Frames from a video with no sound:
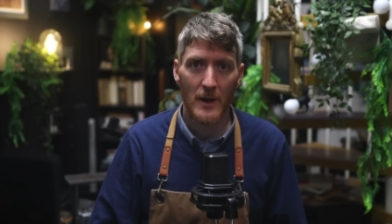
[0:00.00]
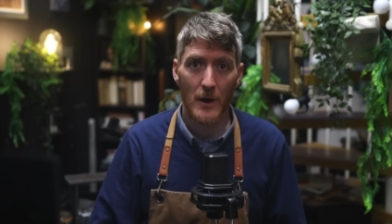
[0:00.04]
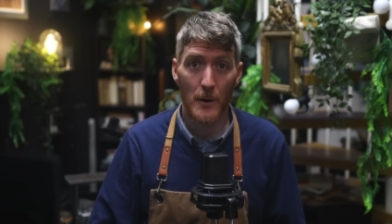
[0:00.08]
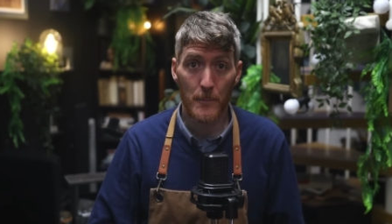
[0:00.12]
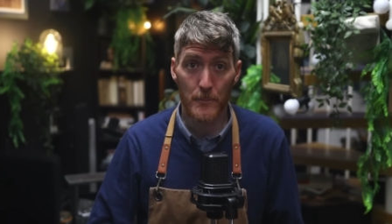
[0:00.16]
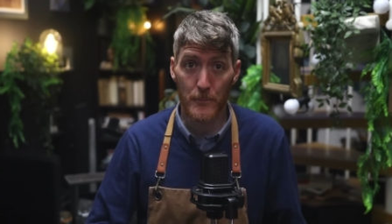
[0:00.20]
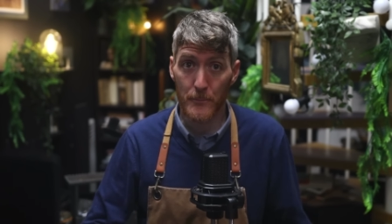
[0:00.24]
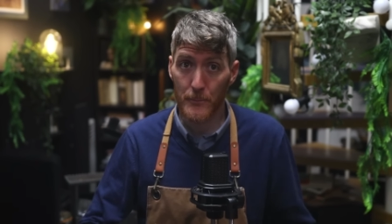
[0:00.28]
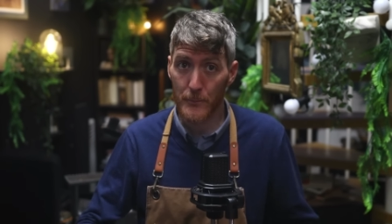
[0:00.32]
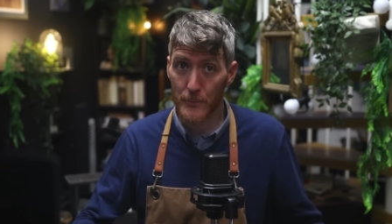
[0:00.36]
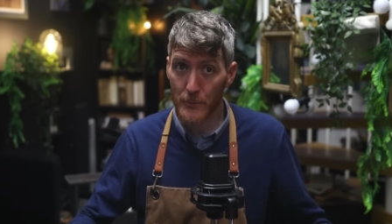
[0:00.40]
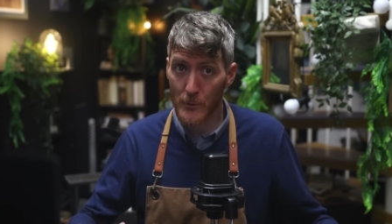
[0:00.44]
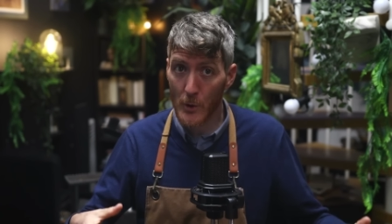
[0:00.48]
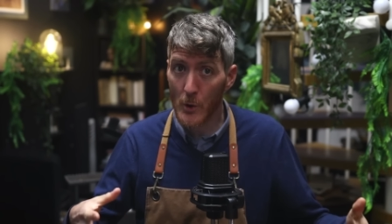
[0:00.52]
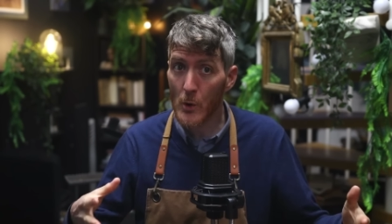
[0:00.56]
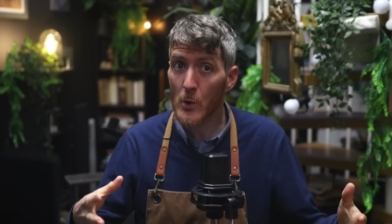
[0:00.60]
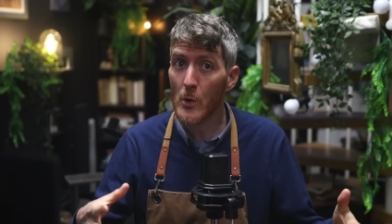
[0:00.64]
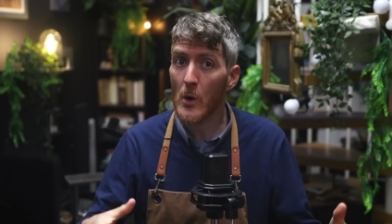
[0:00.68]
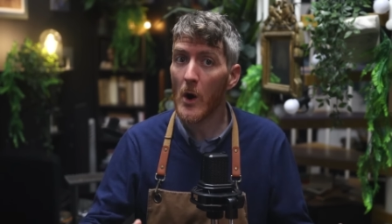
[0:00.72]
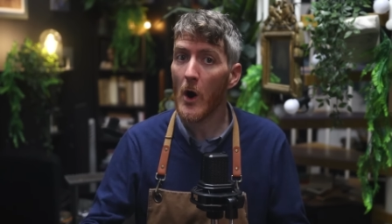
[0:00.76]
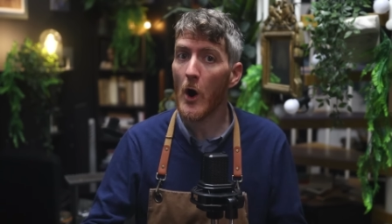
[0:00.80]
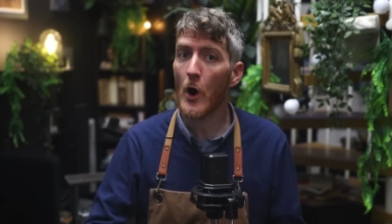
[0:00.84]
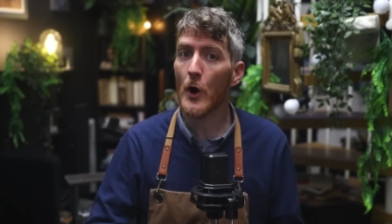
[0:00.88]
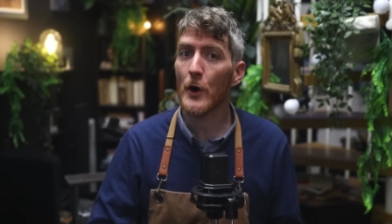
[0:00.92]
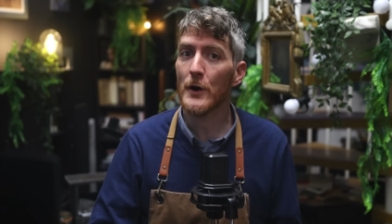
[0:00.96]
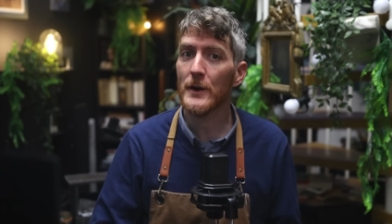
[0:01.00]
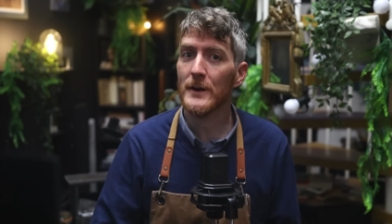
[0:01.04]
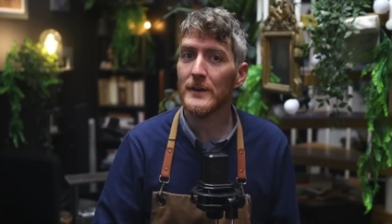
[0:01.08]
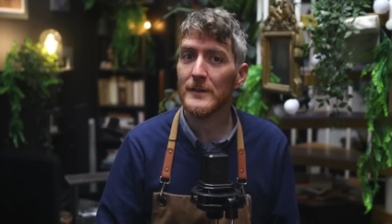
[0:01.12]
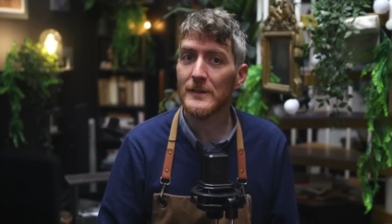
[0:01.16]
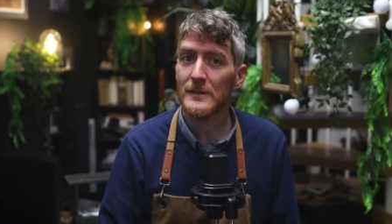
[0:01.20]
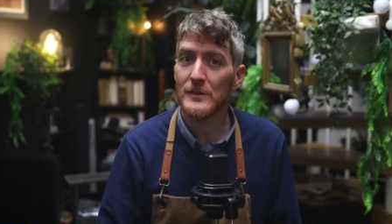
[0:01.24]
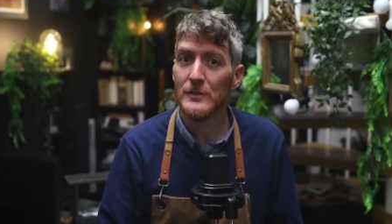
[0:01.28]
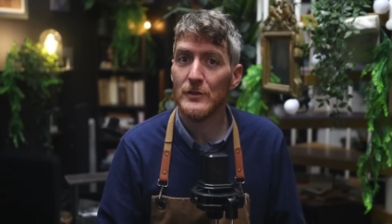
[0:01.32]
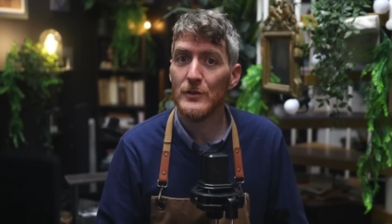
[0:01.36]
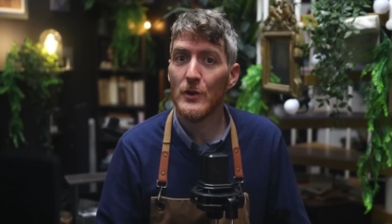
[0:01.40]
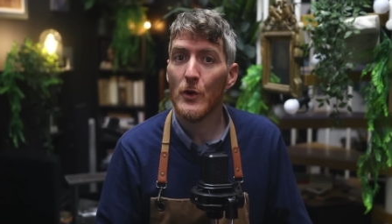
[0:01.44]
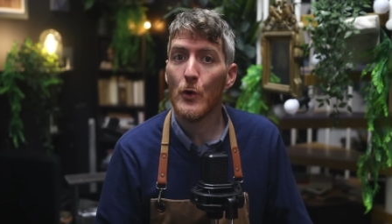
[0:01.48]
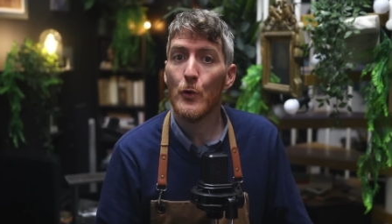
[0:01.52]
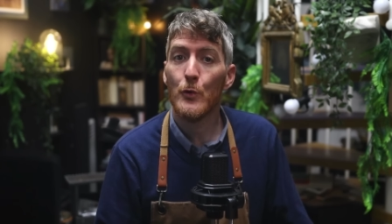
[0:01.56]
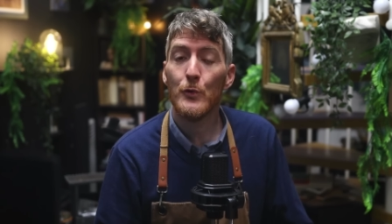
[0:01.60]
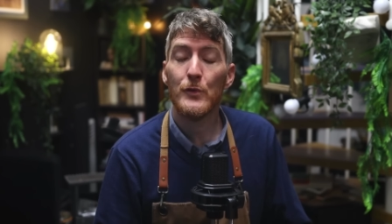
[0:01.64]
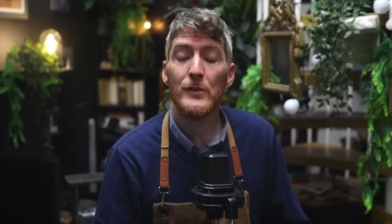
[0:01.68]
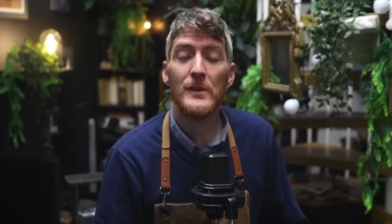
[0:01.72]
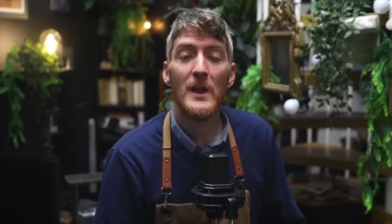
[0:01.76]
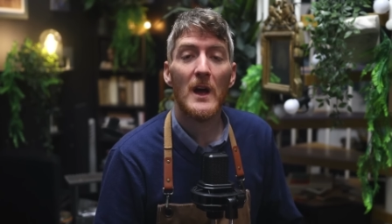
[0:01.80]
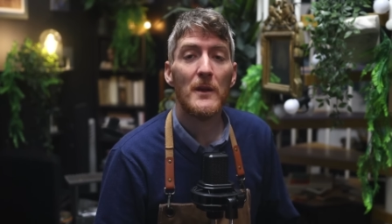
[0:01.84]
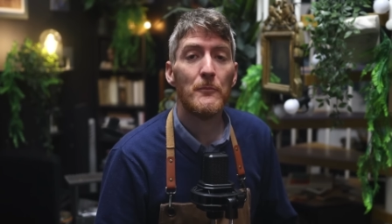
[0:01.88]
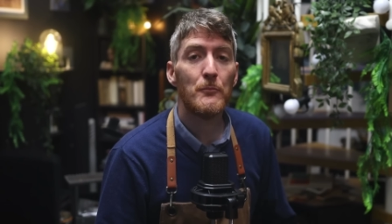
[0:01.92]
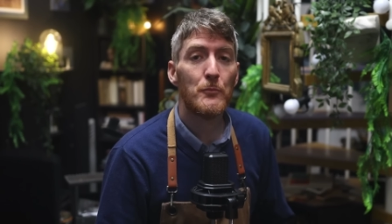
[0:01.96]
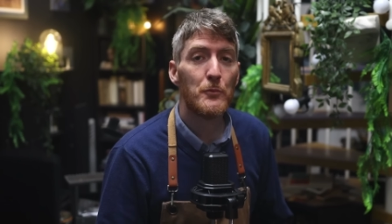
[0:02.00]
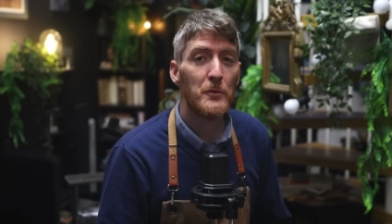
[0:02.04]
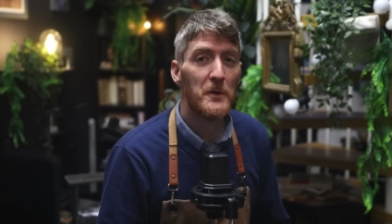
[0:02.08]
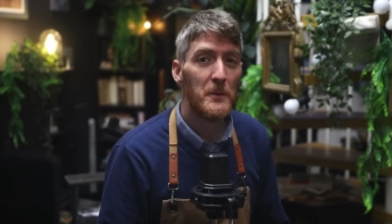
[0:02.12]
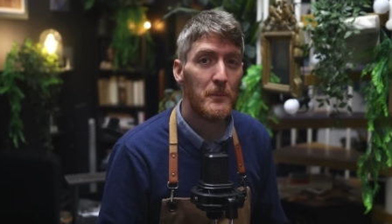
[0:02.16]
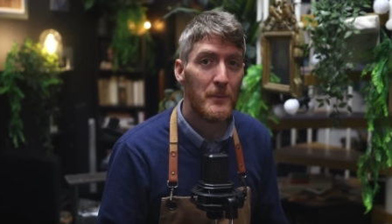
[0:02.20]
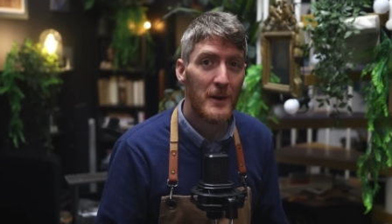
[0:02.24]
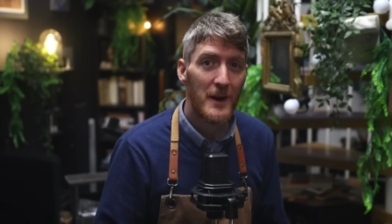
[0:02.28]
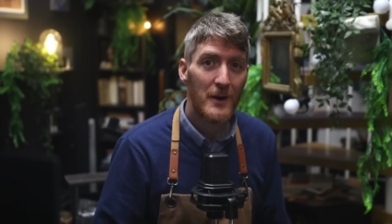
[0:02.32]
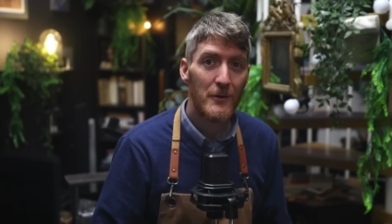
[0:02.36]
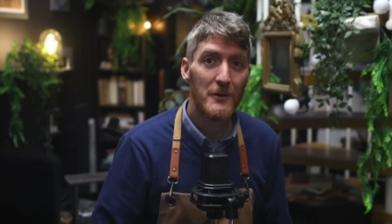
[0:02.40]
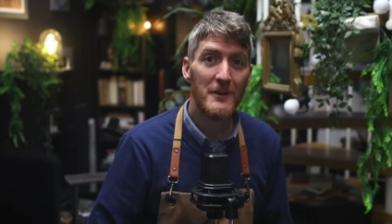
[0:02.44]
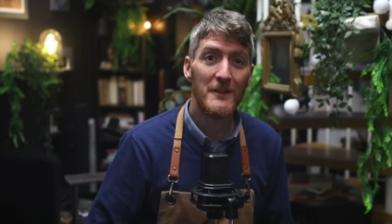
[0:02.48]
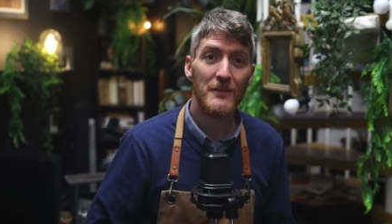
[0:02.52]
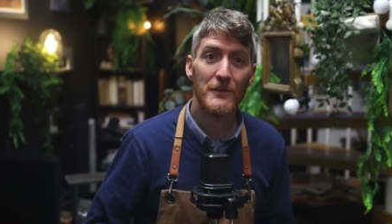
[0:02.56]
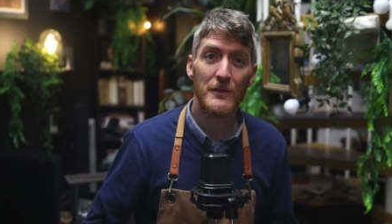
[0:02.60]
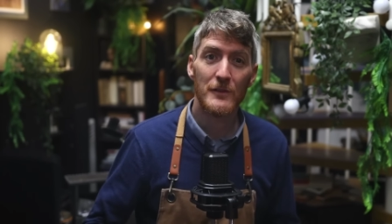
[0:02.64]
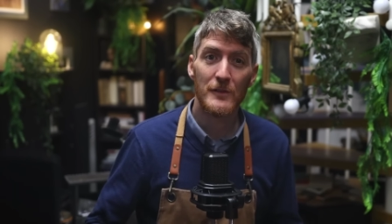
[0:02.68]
A pro artist knows that preparing